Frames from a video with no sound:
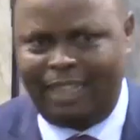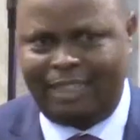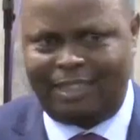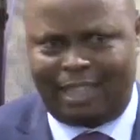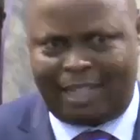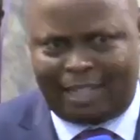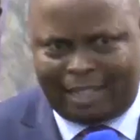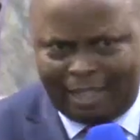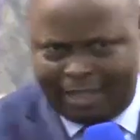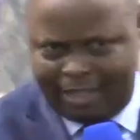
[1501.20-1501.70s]

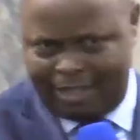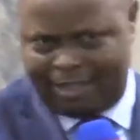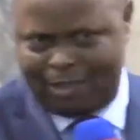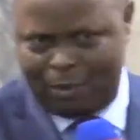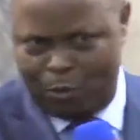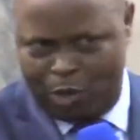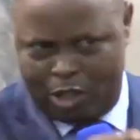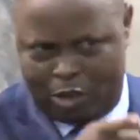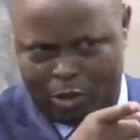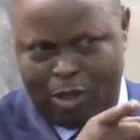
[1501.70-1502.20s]
has a
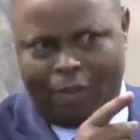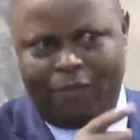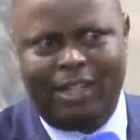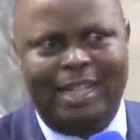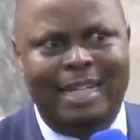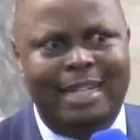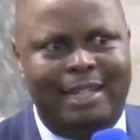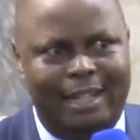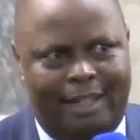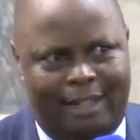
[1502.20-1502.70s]
case which you have
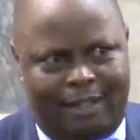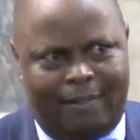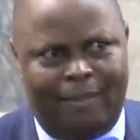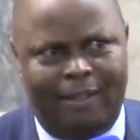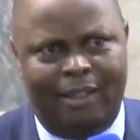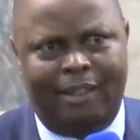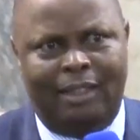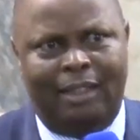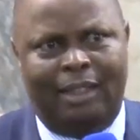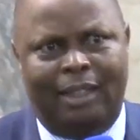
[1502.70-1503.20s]
hidden,
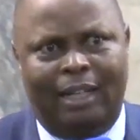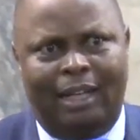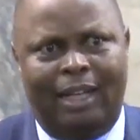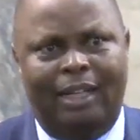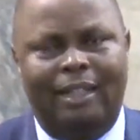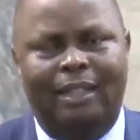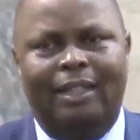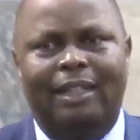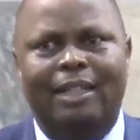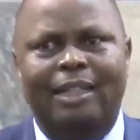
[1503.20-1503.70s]

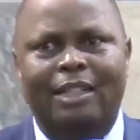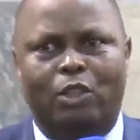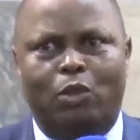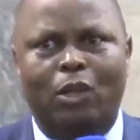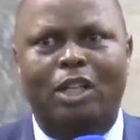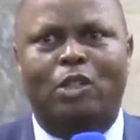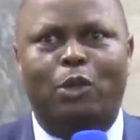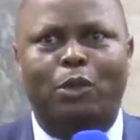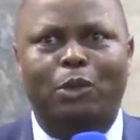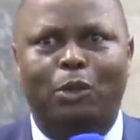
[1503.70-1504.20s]
and he's
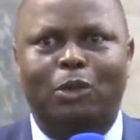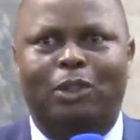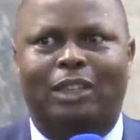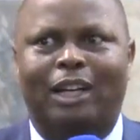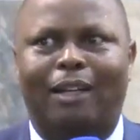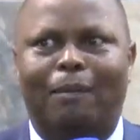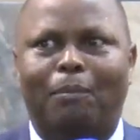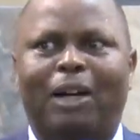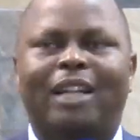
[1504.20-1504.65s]
trying to use that.